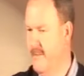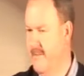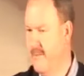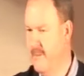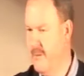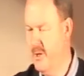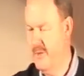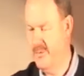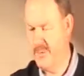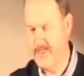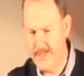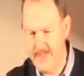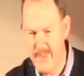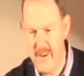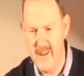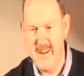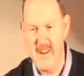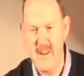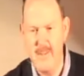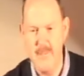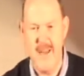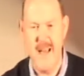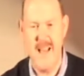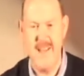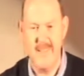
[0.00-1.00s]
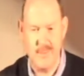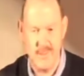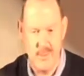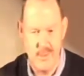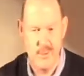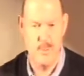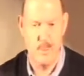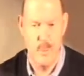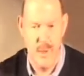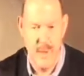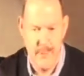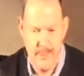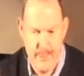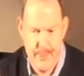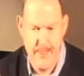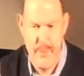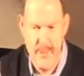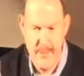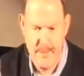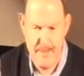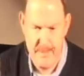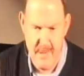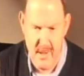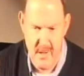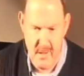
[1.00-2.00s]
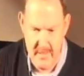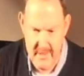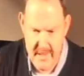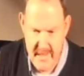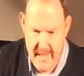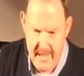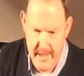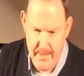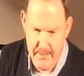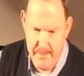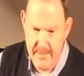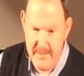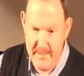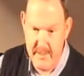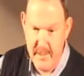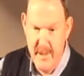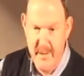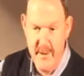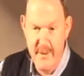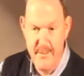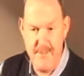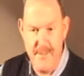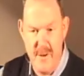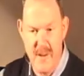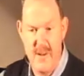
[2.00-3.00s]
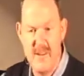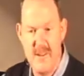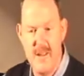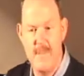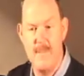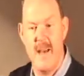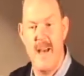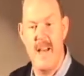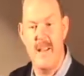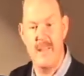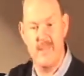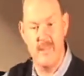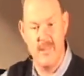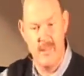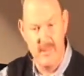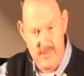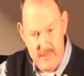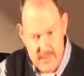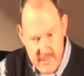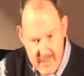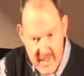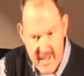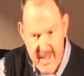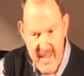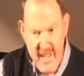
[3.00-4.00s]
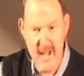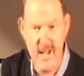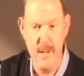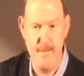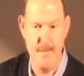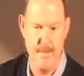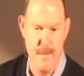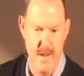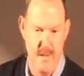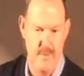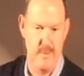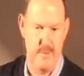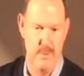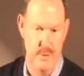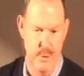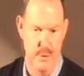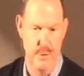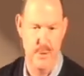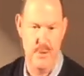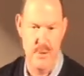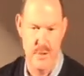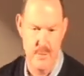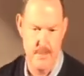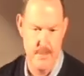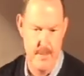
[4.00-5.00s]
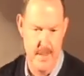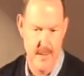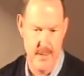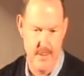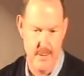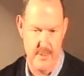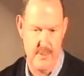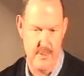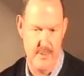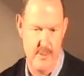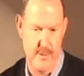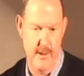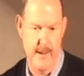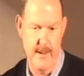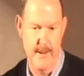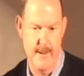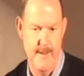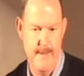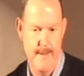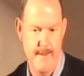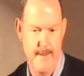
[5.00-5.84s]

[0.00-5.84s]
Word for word: Because fundamentals win football games, fundamentals help us do good ministry.